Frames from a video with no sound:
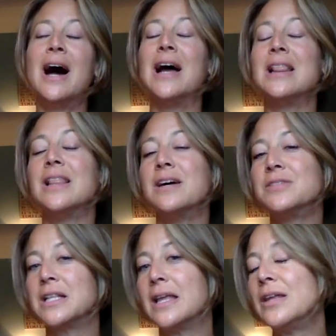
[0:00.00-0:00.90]
I love
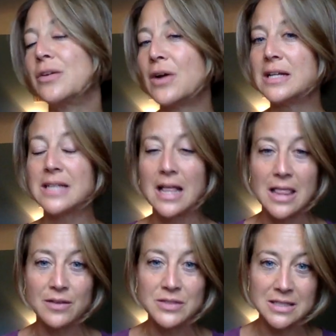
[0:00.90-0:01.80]
to lay in the grass. I
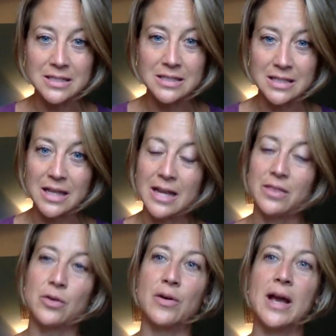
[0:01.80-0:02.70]
love to lay on
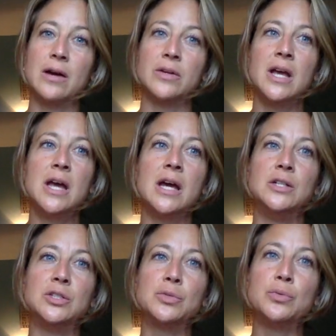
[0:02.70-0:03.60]
the ground
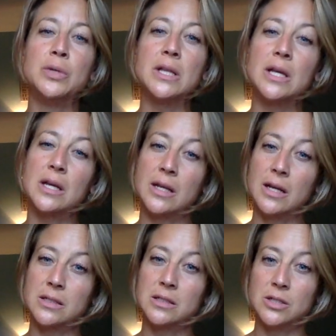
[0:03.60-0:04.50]
and just really
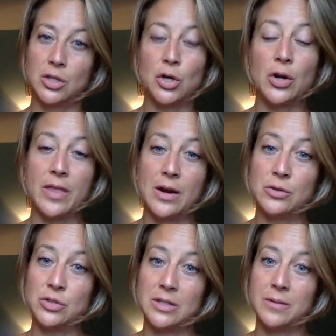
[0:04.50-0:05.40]
connect to the earth
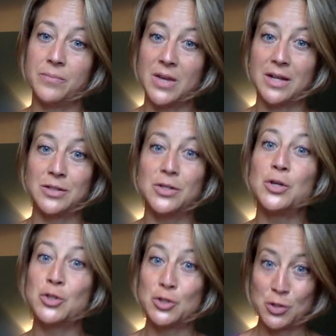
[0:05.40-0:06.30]
energy. That is
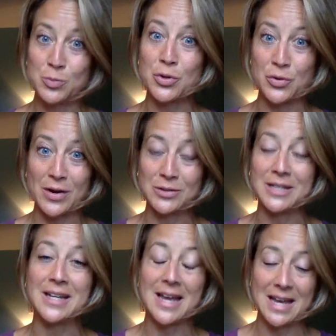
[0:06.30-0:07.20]
super
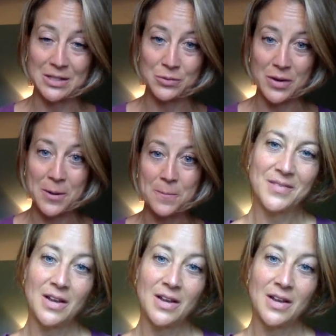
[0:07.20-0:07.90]
grounding as well.